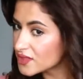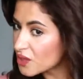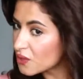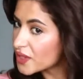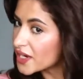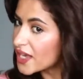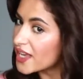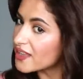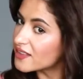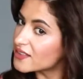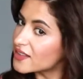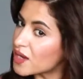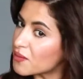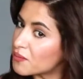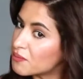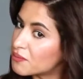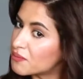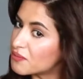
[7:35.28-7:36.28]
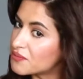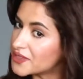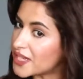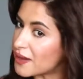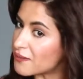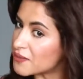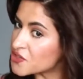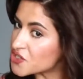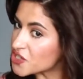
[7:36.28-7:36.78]
Don't want to end up
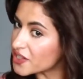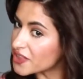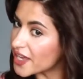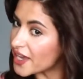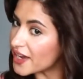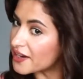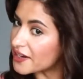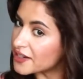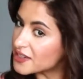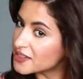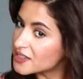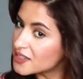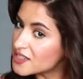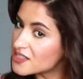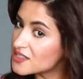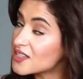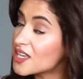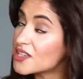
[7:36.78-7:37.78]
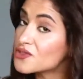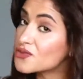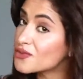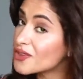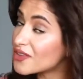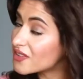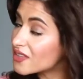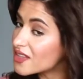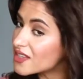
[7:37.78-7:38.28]
damaging the hair. It's not
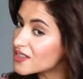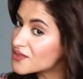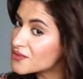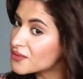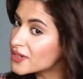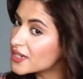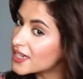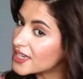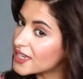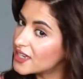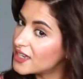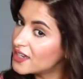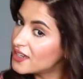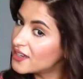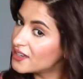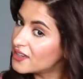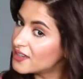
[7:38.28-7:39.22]
worth it, really.